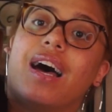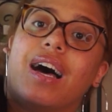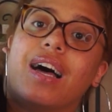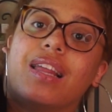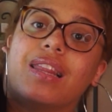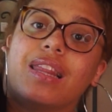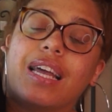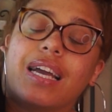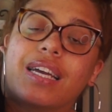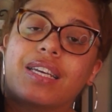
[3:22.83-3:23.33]

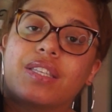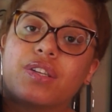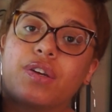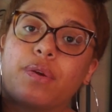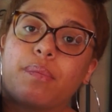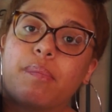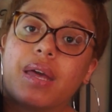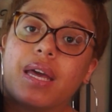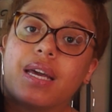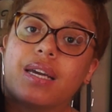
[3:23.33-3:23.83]

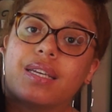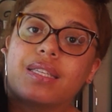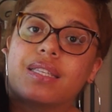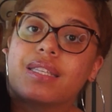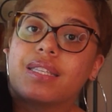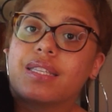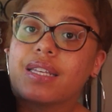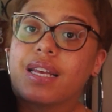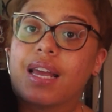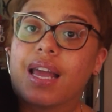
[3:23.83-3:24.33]
Elixir
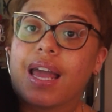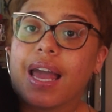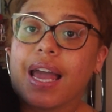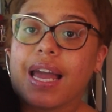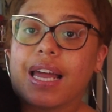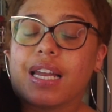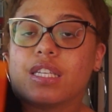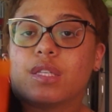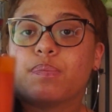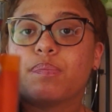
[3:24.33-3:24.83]
mix,
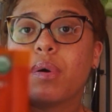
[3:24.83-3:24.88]
and it's